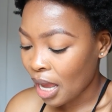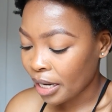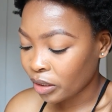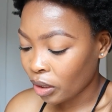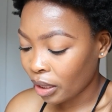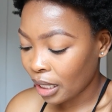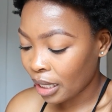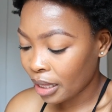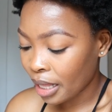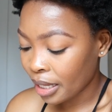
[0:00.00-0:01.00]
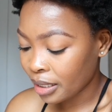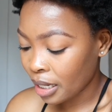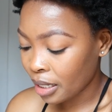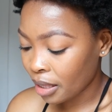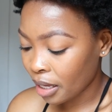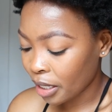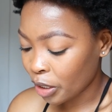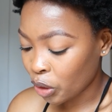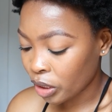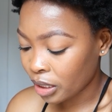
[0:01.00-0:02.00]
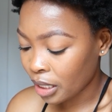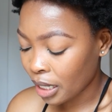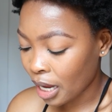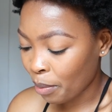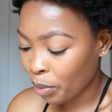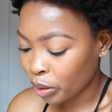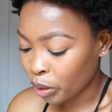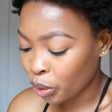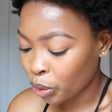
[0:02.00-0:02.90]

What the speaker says: I don't think there's anything interesting I'm gonna